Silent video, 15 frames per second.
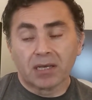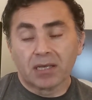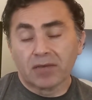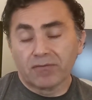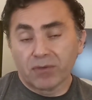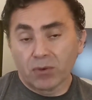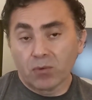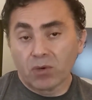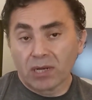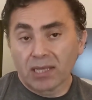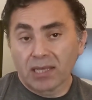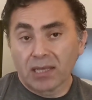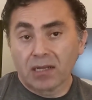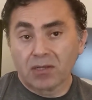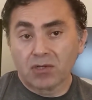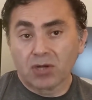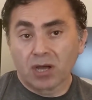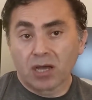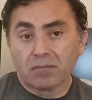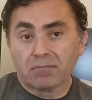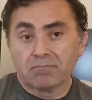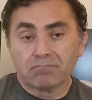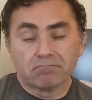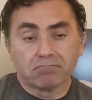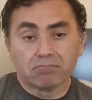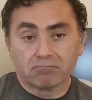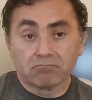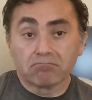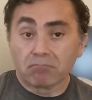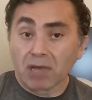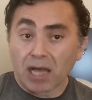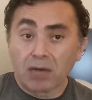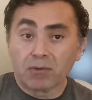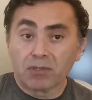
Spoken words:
If you want to get a job, I